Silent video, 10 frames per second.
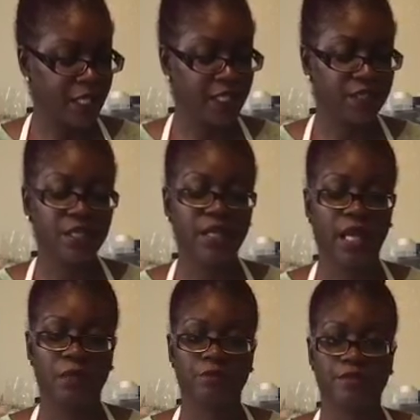inky
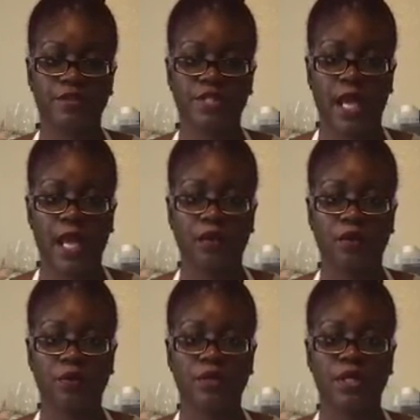name for
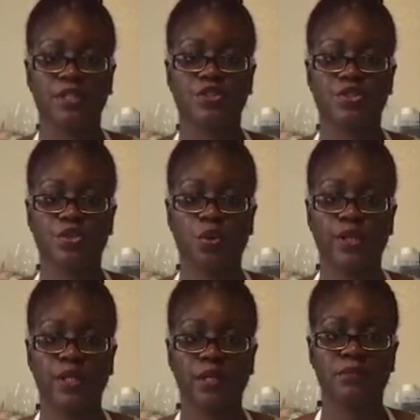tallow is
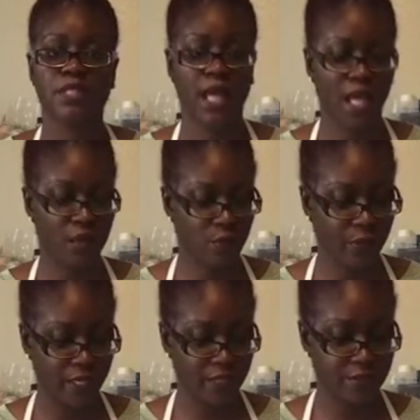sodium
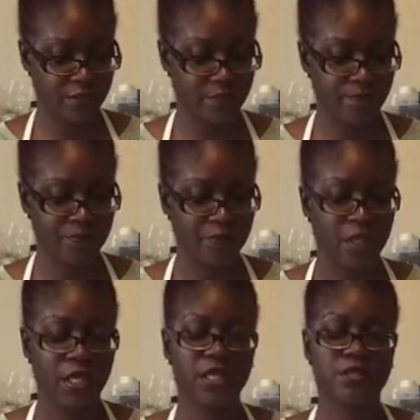tallowate.
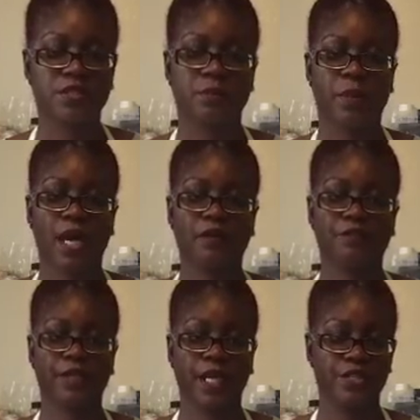Its
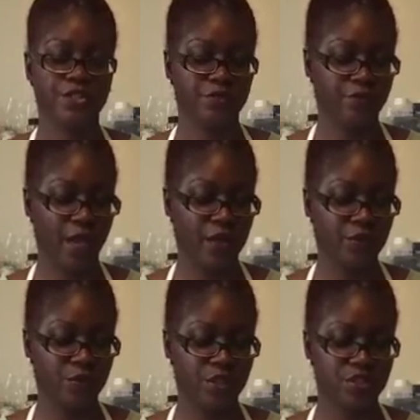saponification
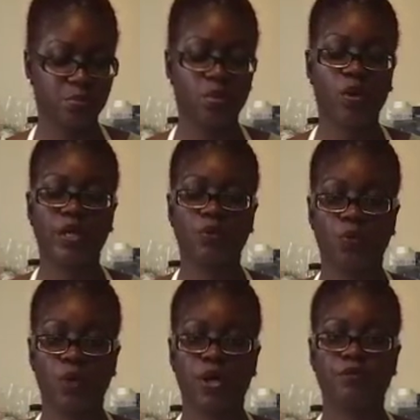value is
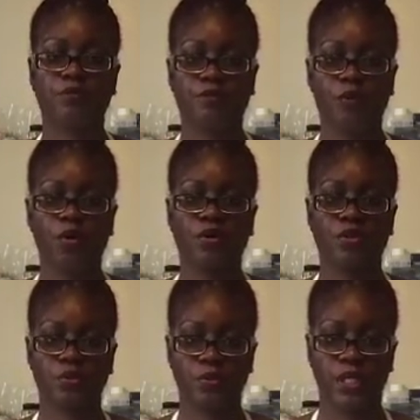
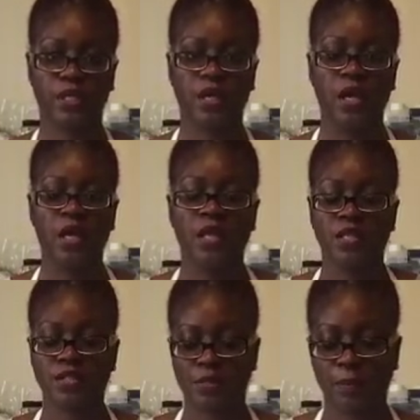0.143.
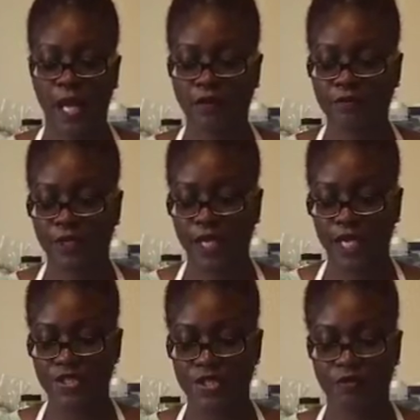The
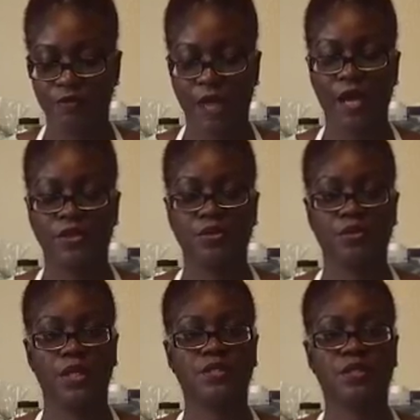saponification
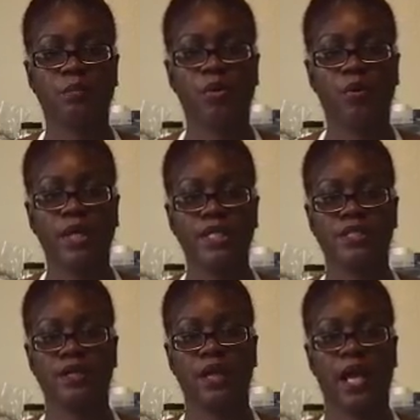value is the
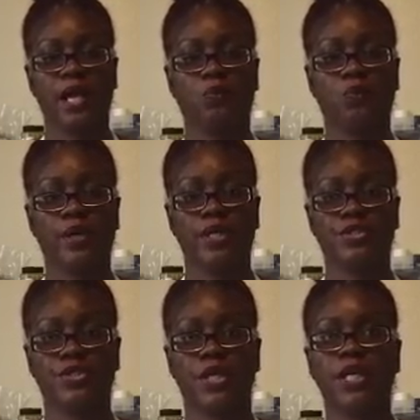point at
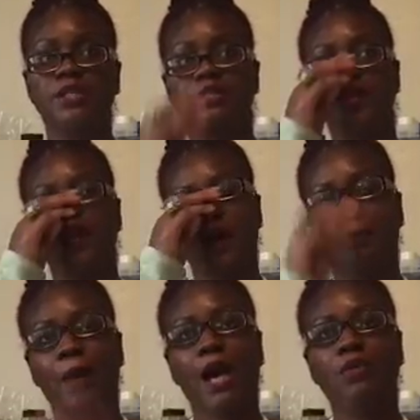which it is the
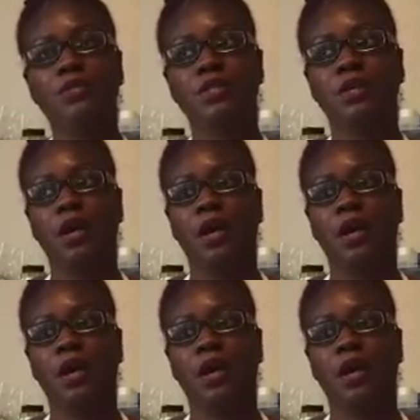amount